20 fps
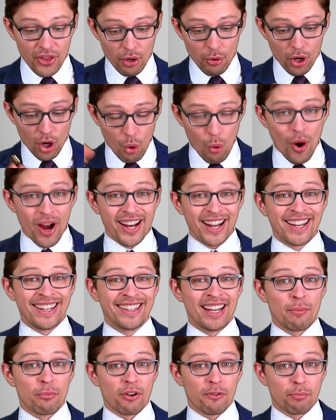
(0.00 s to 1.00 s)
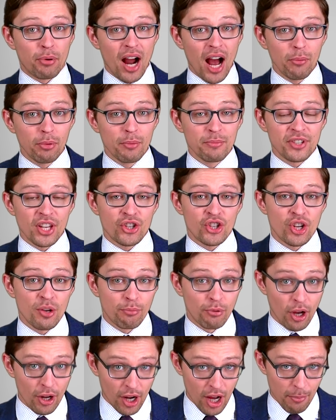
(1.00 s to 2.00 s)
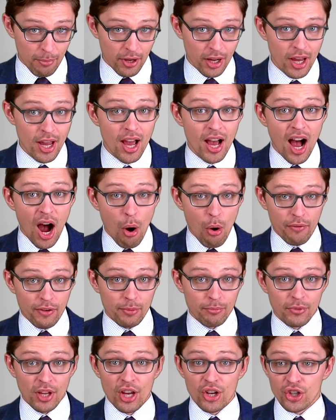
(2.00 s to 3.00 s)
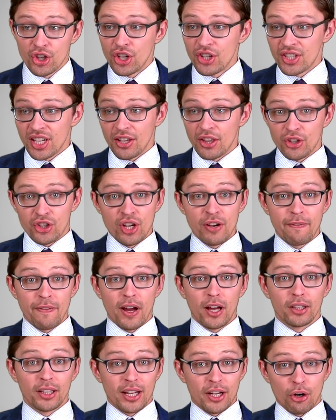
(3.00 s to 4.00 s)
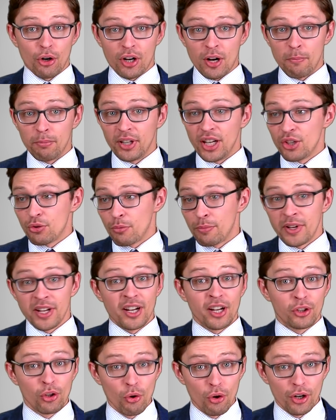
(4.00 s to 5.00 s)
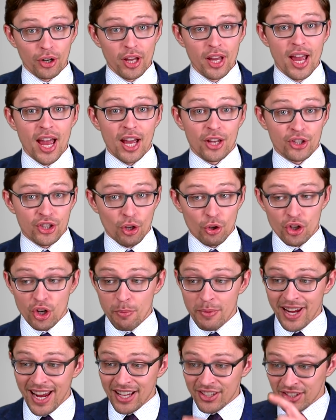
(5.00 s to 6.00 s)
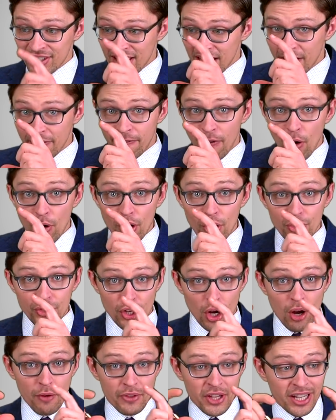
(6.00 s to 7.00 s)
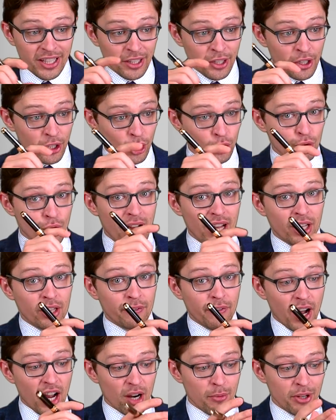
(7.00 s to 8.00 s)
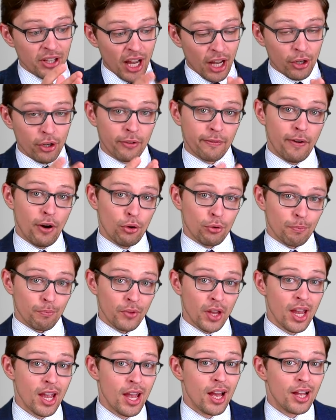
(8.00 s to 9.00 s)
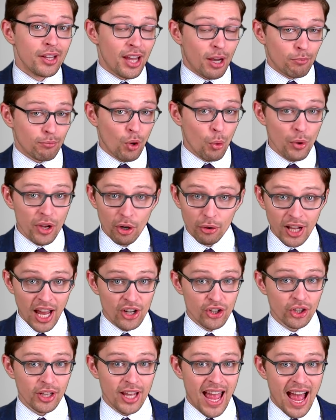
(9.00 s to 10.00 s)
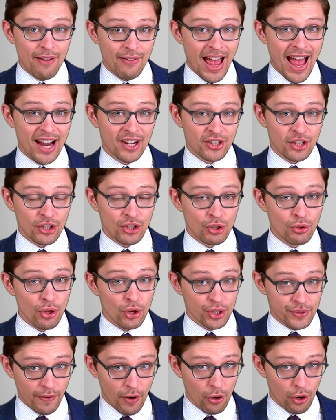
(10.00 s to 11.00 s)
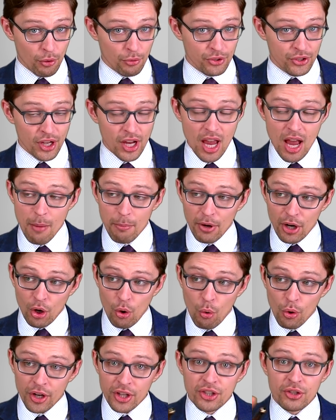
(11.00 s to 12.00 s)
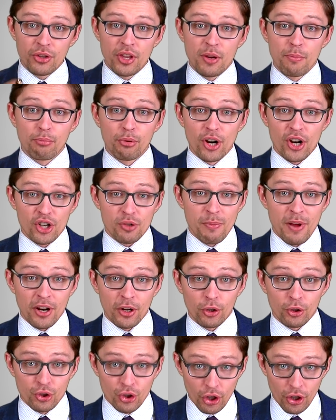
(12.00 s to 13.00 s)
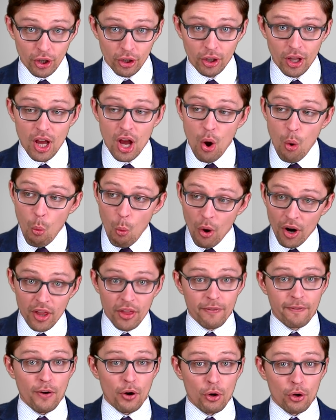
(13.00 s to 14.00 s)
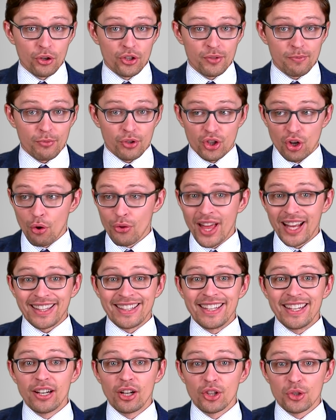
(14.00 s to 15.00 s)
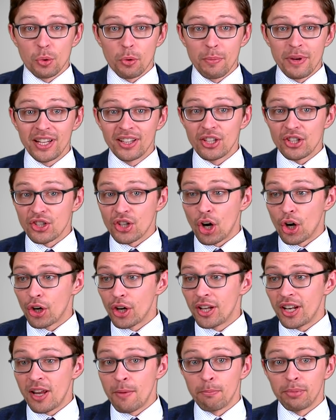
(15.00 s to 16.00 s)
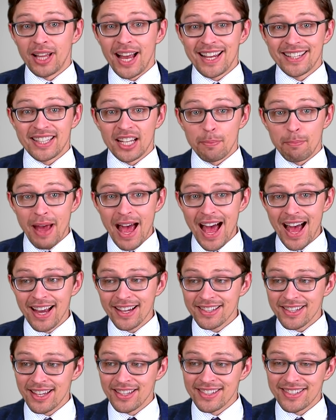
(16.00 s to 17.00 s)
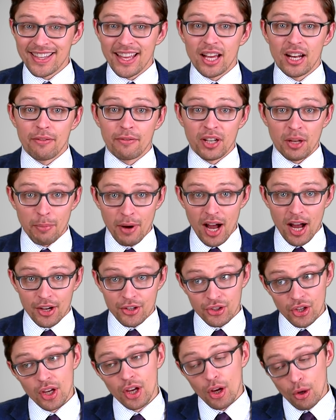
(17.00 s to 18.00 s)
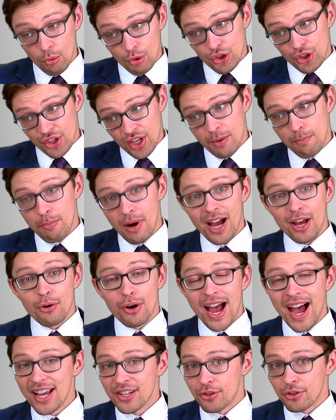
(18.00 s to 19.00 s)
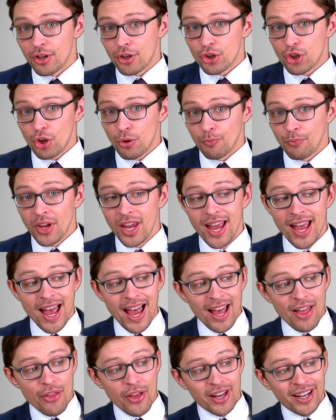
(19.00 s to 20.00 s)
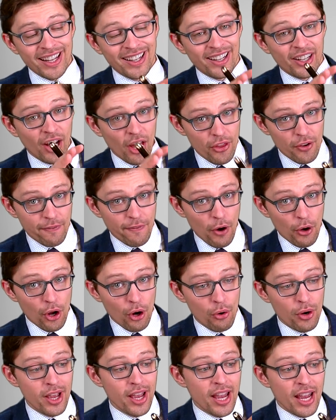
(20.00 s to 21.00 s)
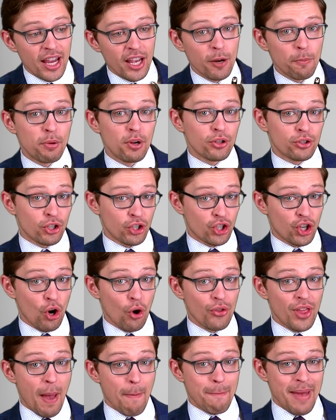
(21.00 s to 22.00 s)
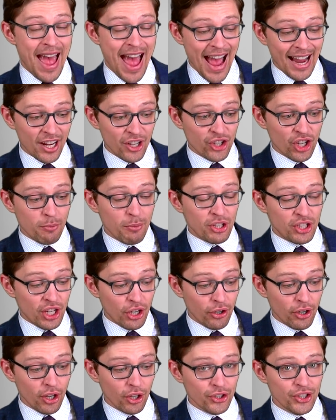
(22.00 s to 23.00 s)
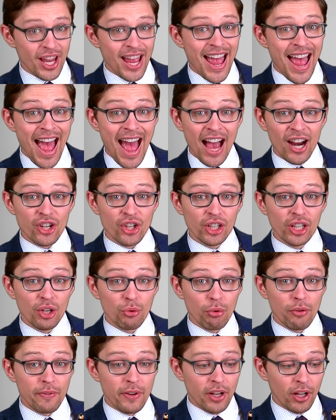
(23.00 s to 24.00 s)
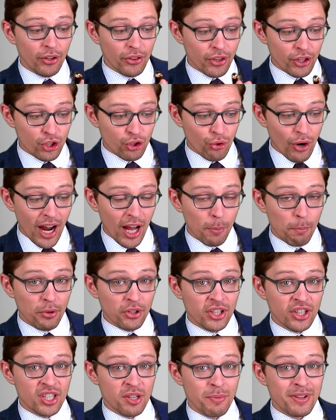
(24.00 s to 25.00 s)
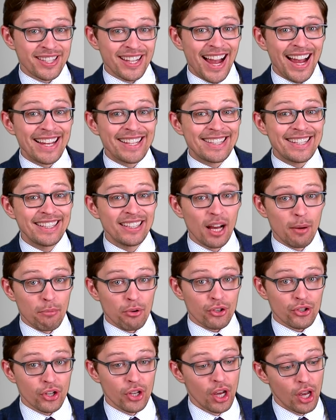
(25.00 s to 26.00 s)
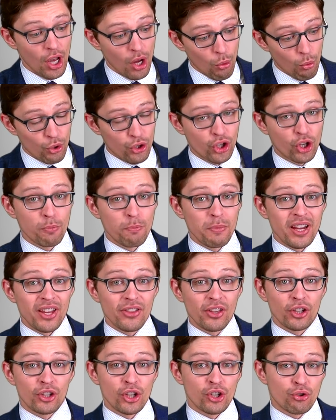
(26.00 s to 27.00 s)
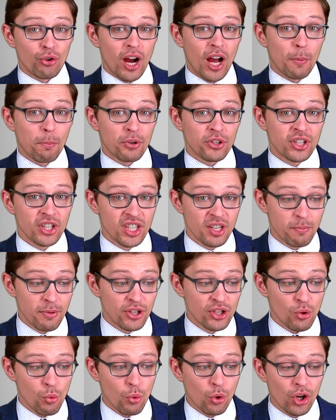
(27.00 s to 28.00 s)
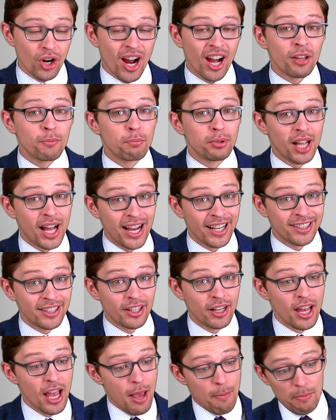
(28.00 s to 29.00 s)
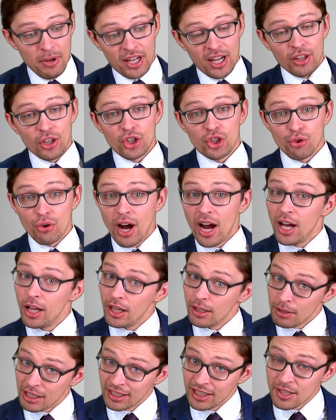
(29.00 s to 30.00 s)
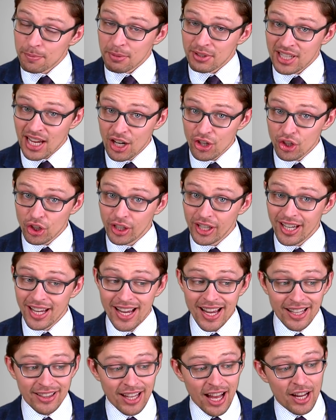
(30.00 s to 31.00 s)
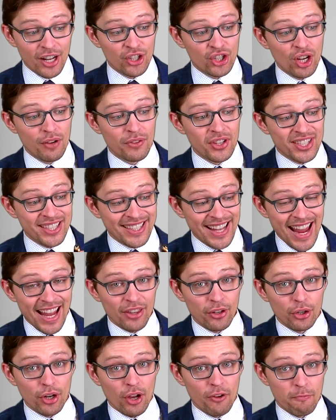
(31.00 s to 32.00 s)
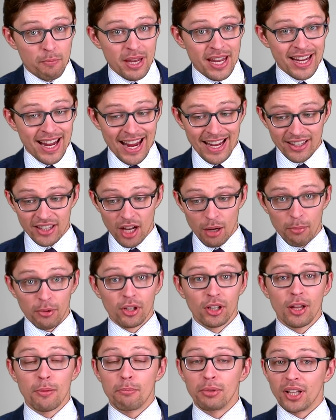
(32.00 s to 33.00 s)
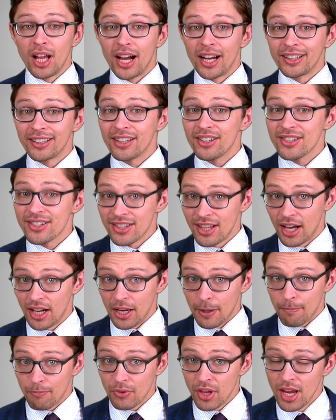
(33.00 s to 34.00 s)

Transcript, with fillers: There were quite a number of problems that she brought up. However, she said that she felt like her complaints were being ignored, and so she began to take photos of the clinical trial environment on her phone. Now, we don't actually have access to those photos, but according to the British Medical Journal, one of the photos showed that needles were being discarded in plastic bags instead of in a box, which is a biohazard issue. And then in another photo, it appeared to show that packaging materials actually revealed the trial participants' ID numbers, which could mean that the trial participants were unblinded, making this trial, at least potentially, not achieve the standard of being a double blind study.